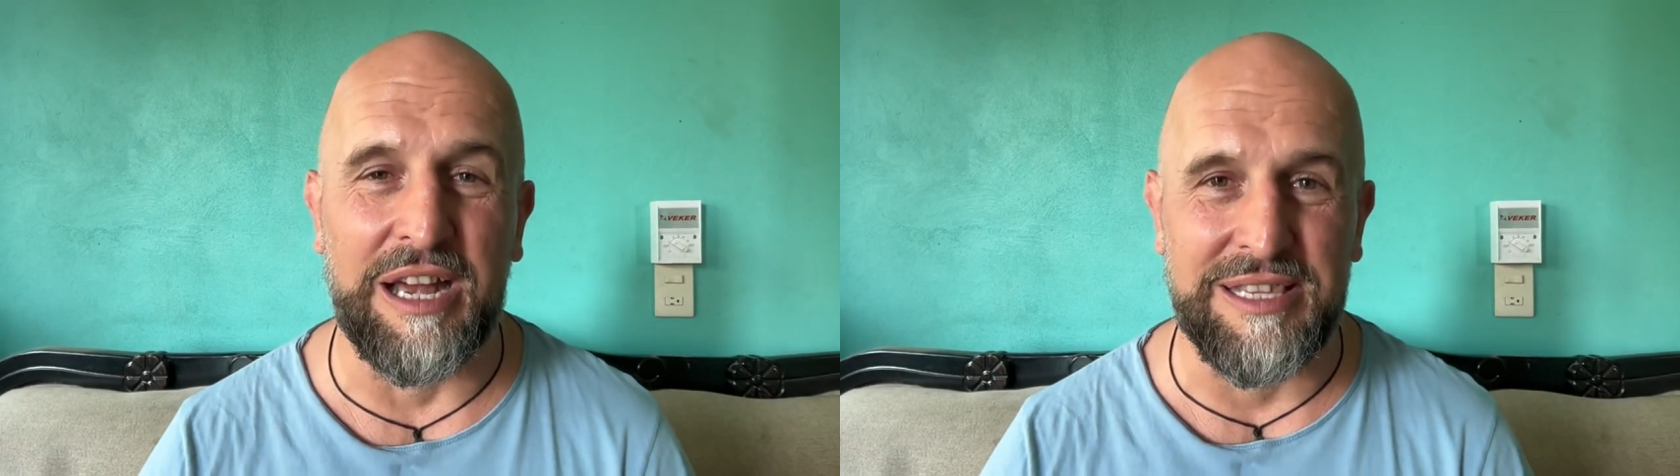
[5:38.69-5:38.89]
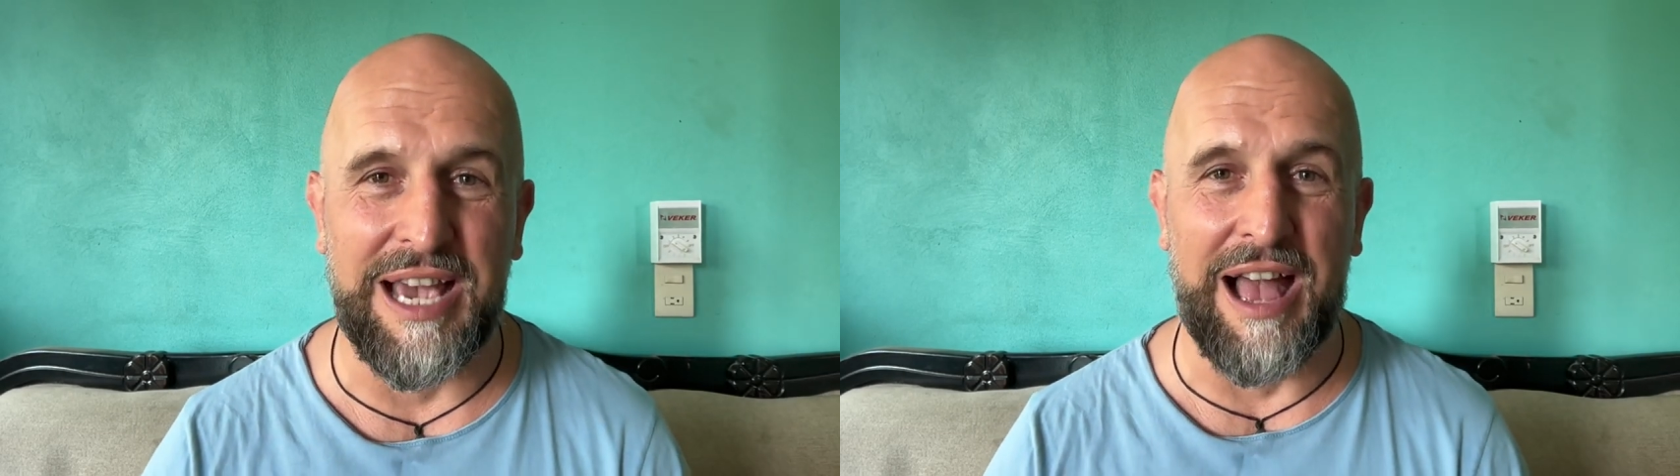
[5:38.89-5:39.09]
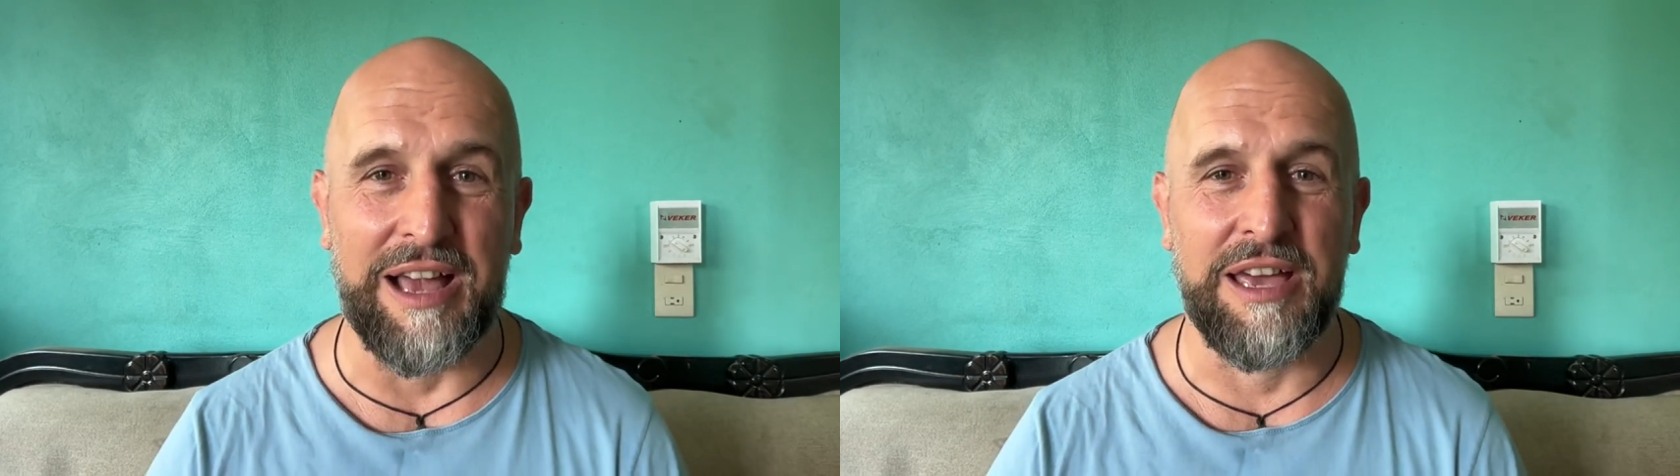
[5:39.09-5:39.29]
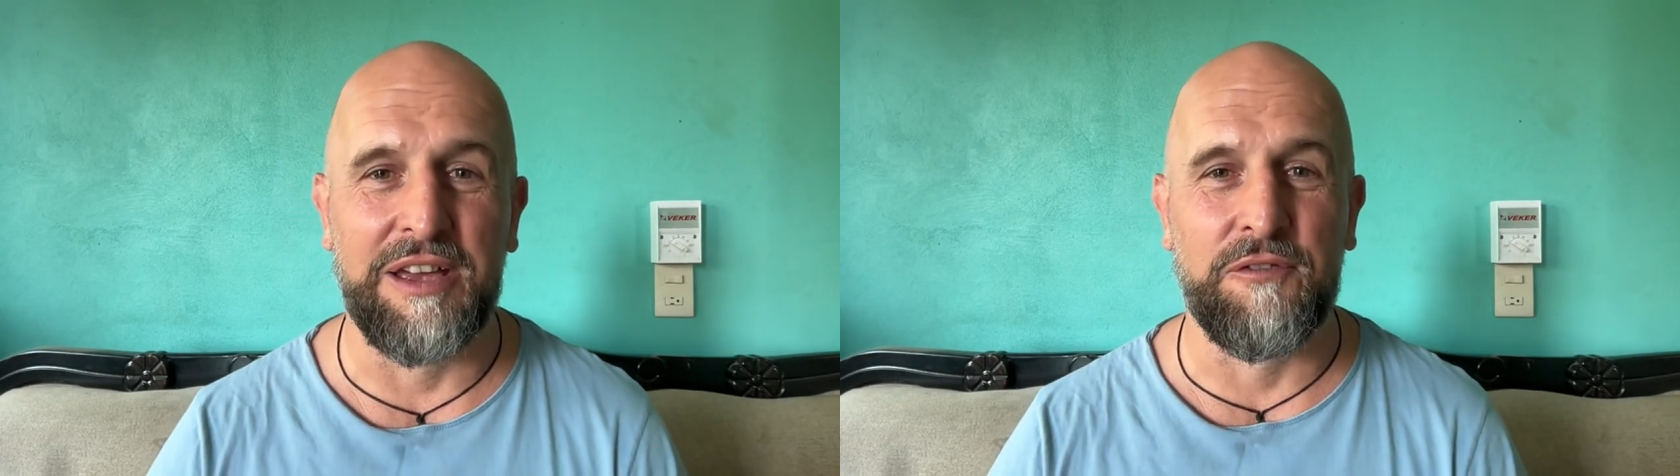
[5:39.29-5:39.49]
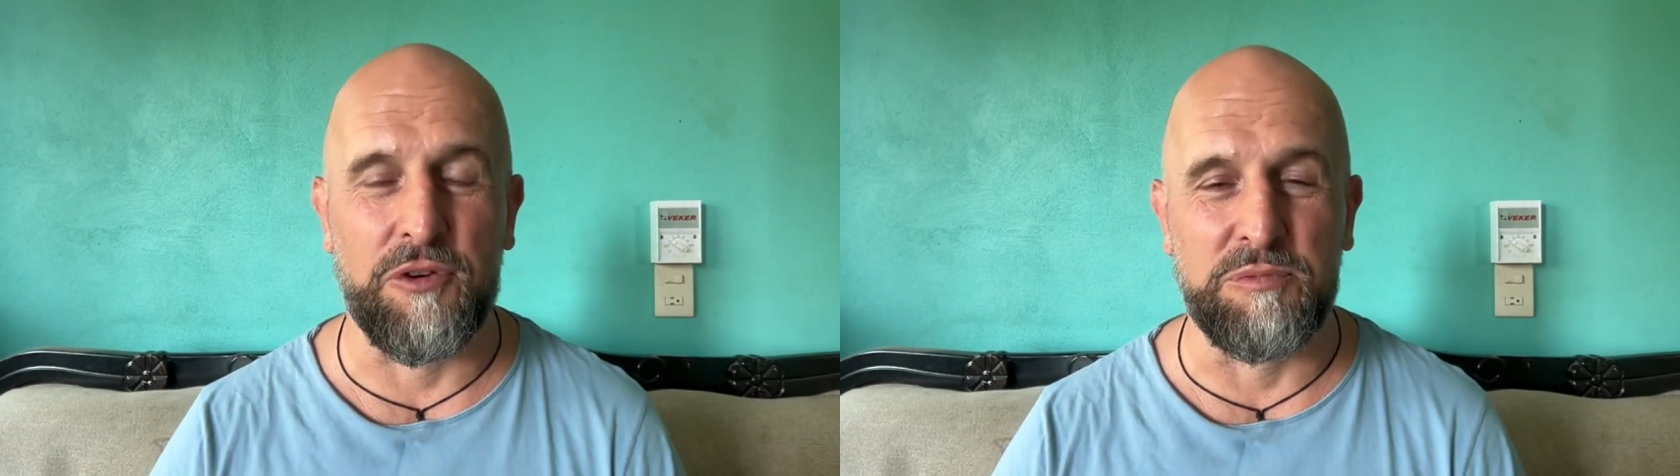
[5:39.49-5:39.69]
attack
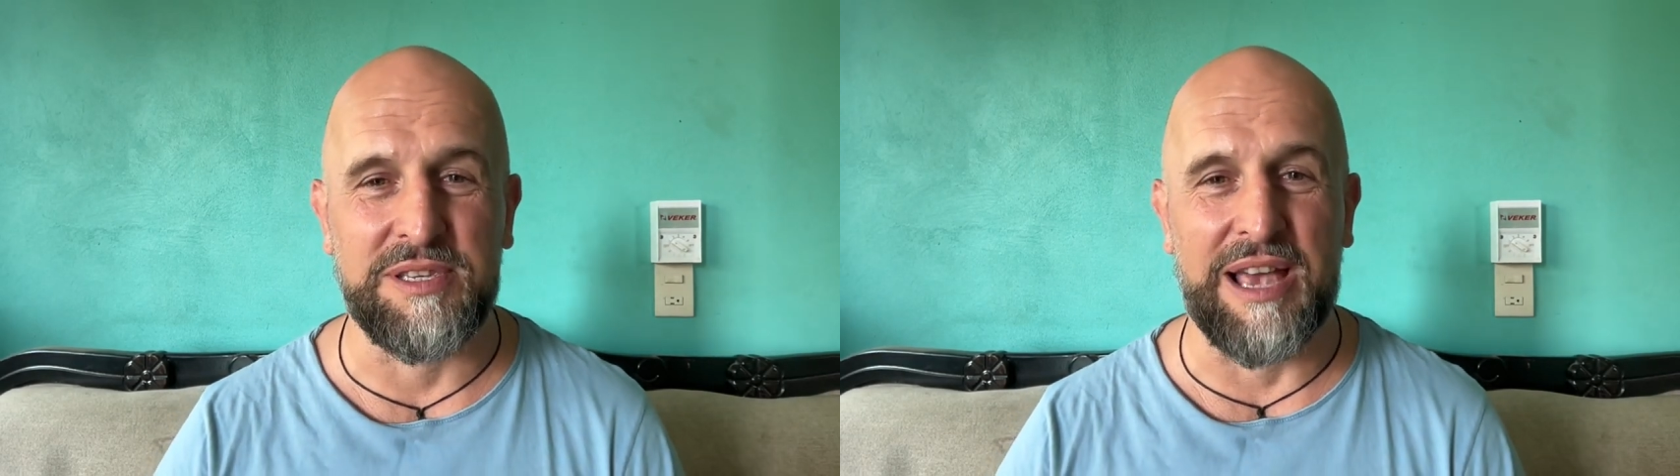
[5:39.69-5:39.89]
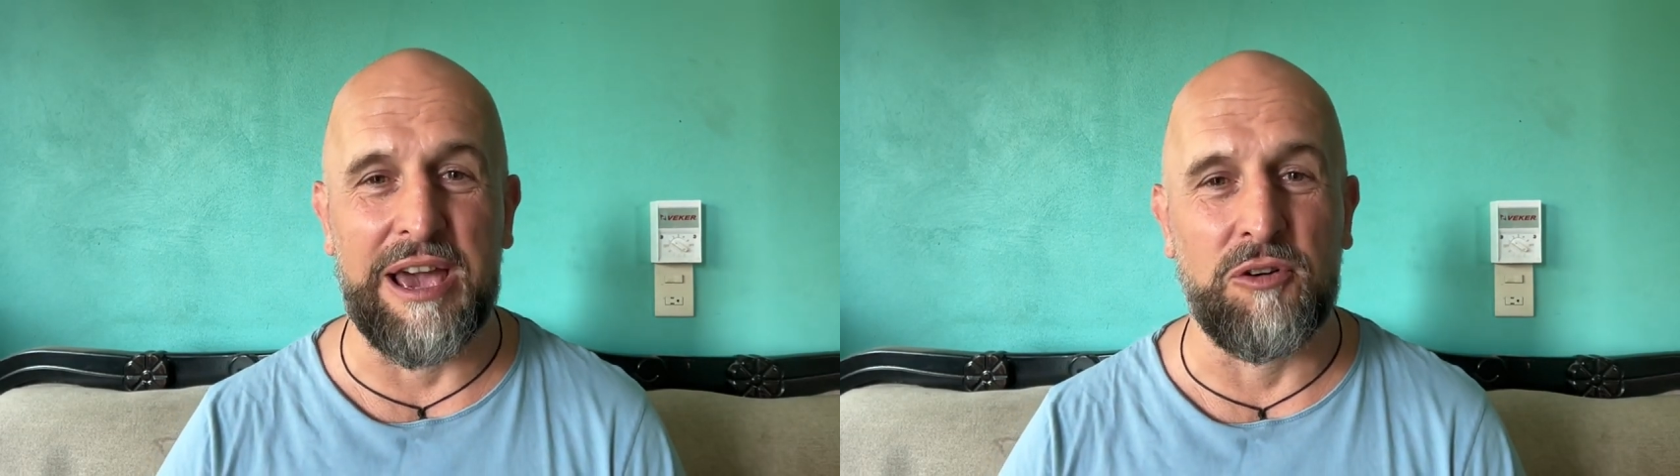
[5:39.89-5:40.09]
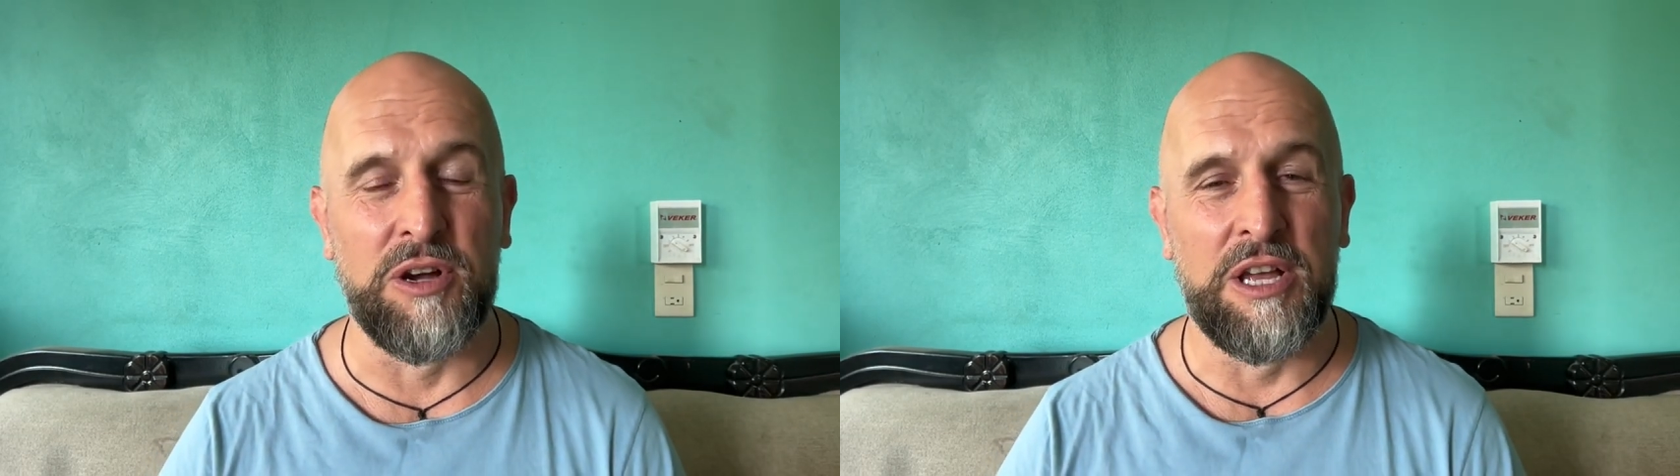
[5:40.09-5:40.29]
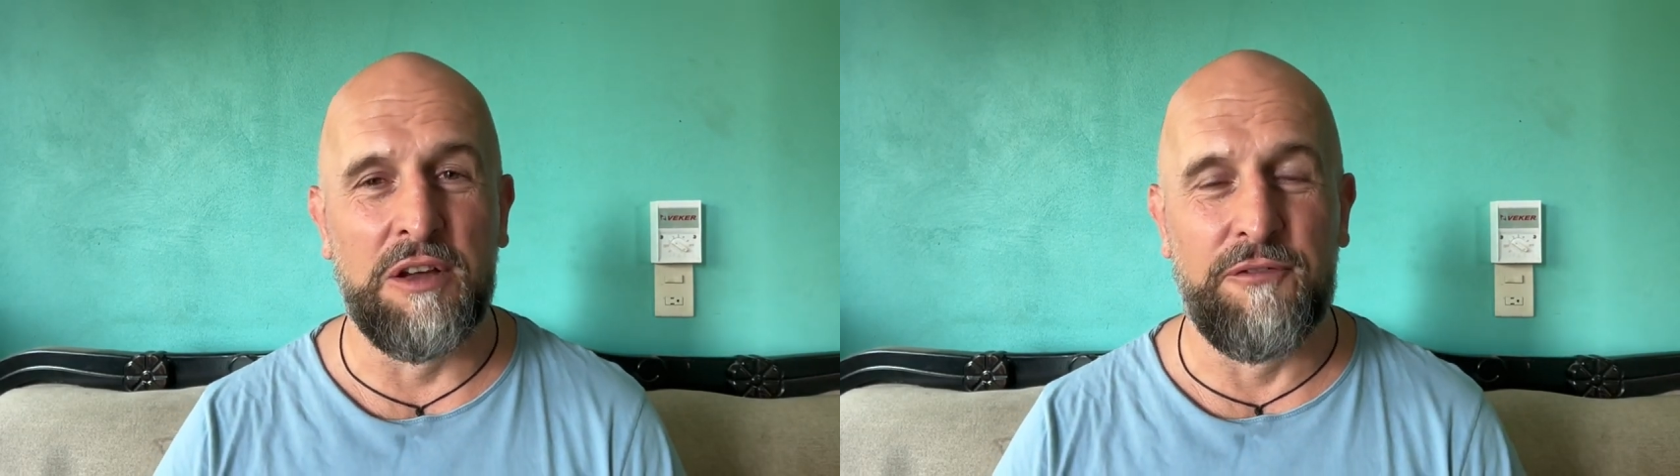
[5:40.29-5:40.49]
from Sale.